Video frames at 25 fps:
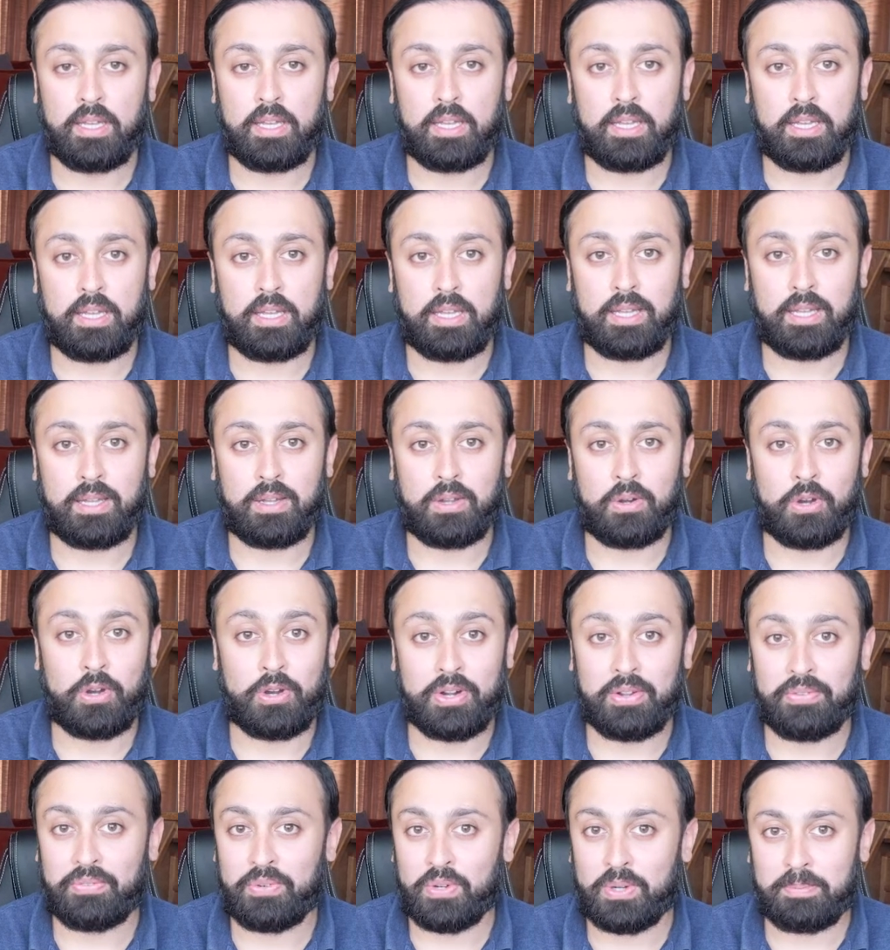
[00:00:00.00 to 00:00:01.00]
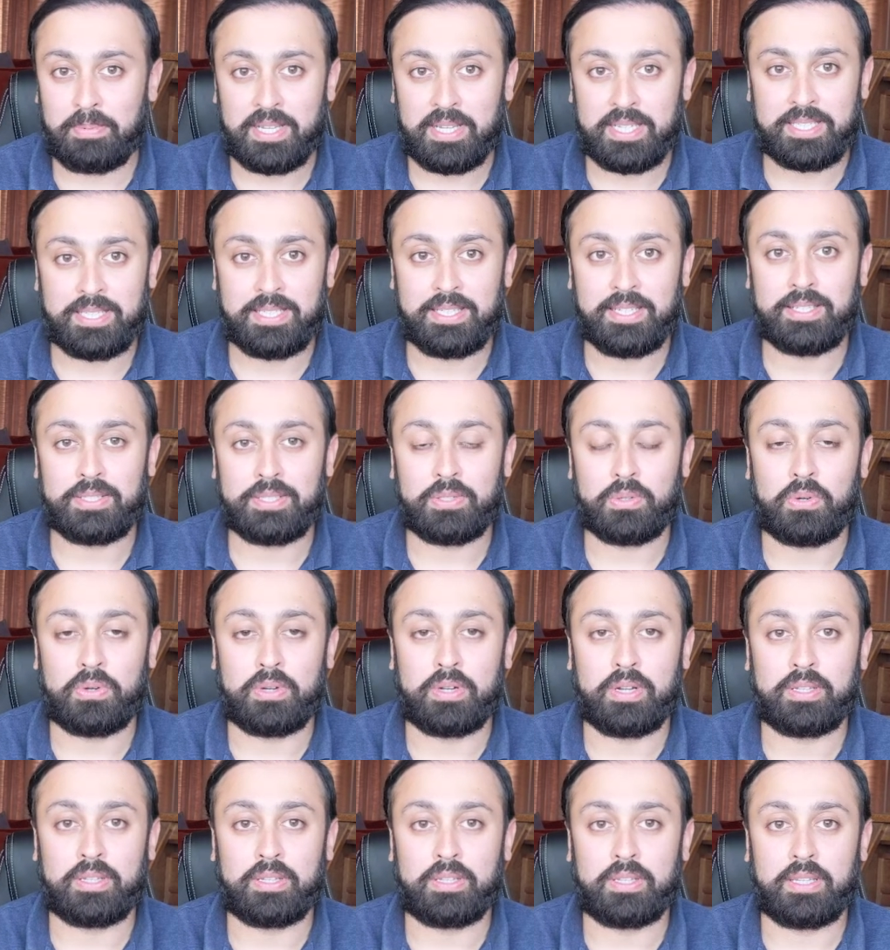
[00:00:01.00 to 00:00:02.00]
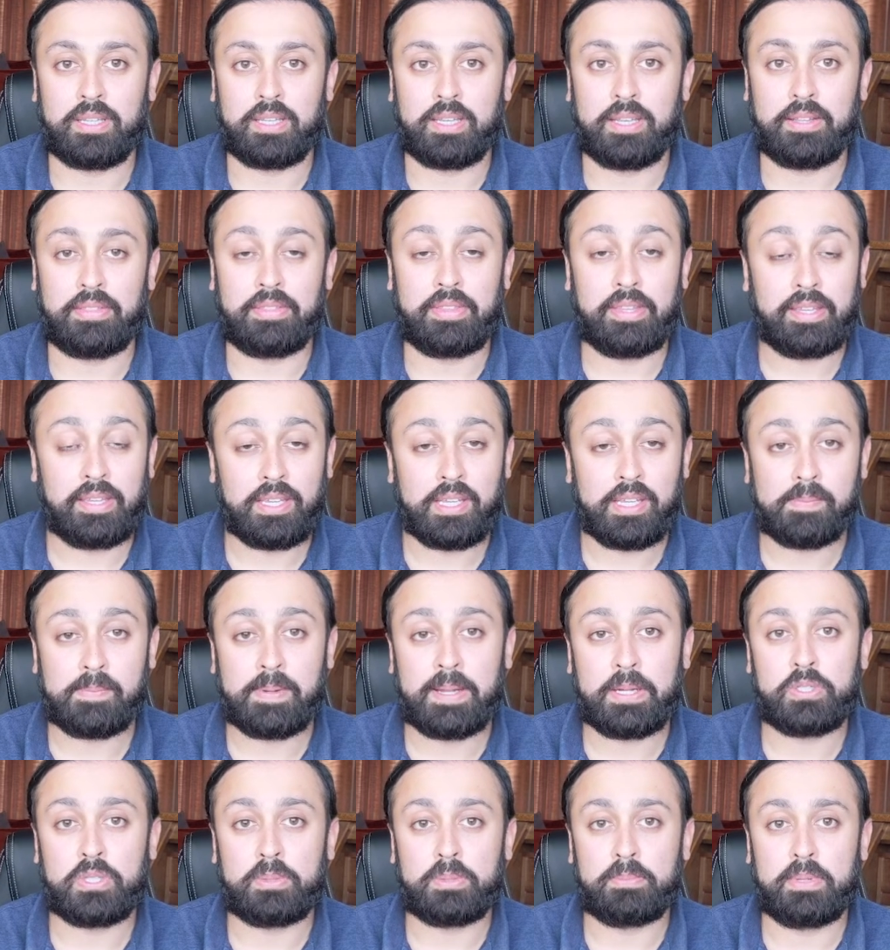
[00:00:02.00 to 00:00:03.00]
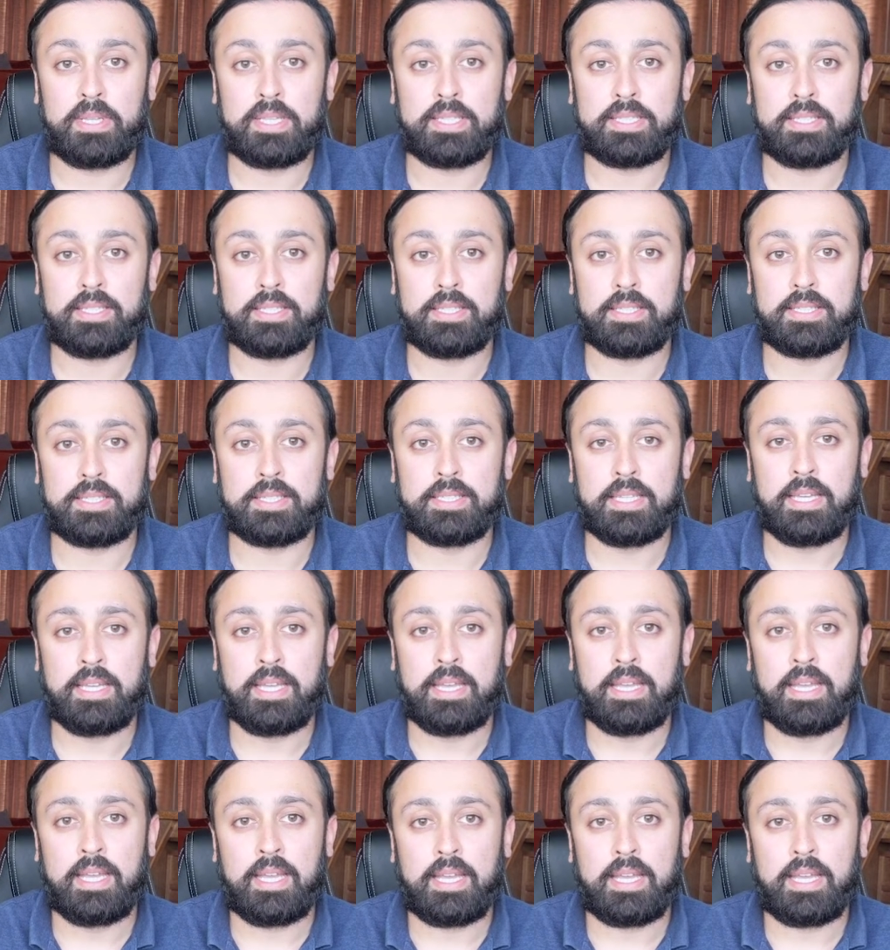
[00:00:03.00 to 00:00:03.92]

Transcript: heard of your business or not thinking about your business.